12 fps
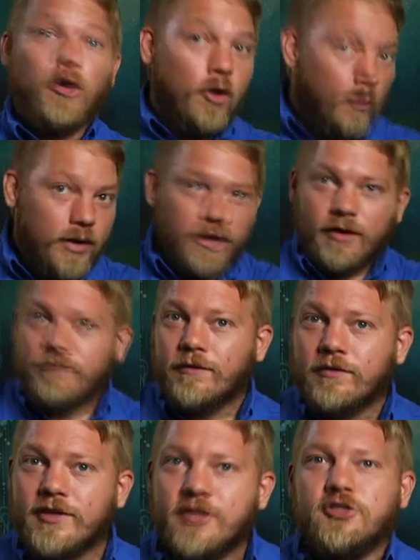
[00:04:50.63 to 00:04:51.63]
knowing enough
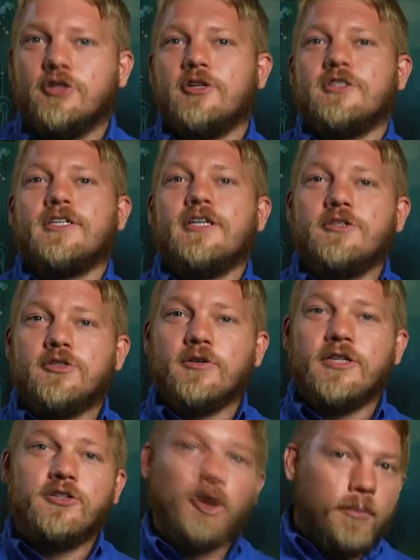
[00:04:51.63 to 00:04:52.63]
of the insurance
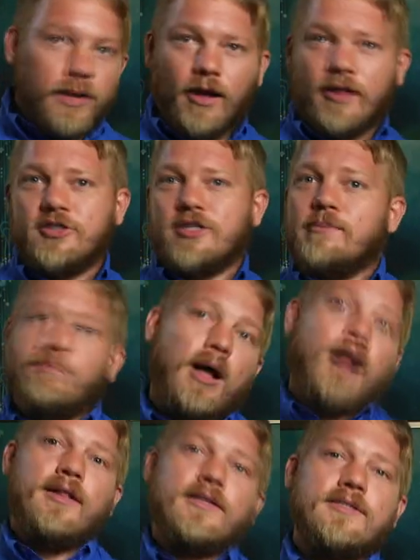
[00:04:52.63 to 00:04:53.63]
industry, terminology, and
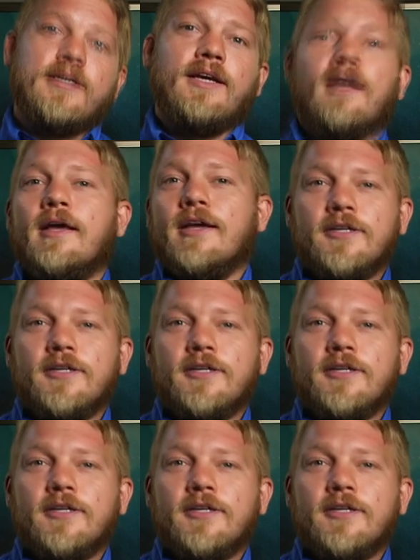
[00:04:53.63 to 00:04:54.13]
policy,